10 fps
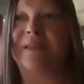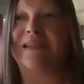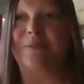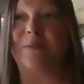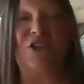
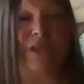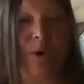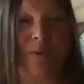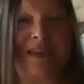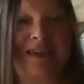especially
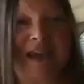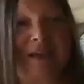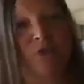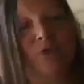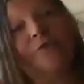women. I
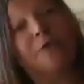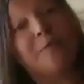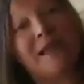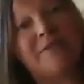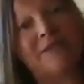don't know for
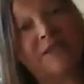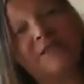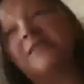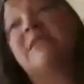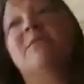men if it does
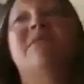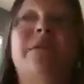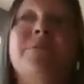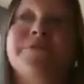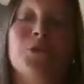the same
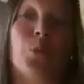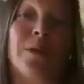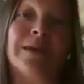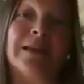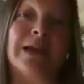thing, but for
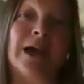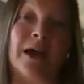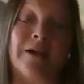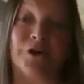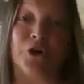women,
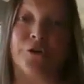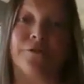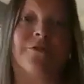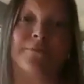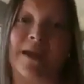I've heard
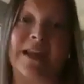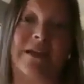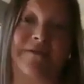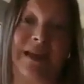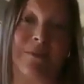from many
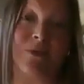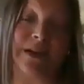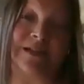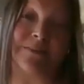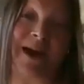of them when
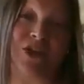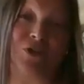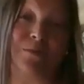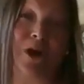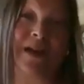I did
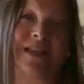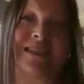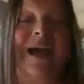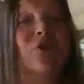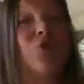passion parties, they
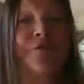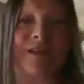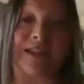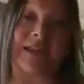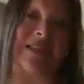had no
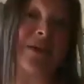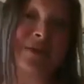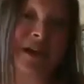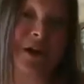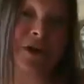feeling down
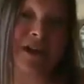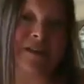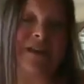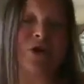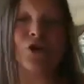there.
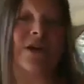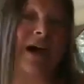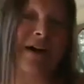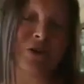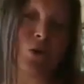They could not
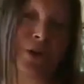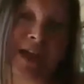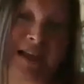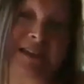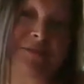have an
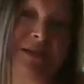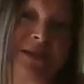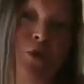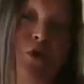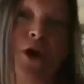orgasm
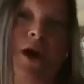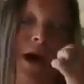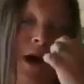anymore.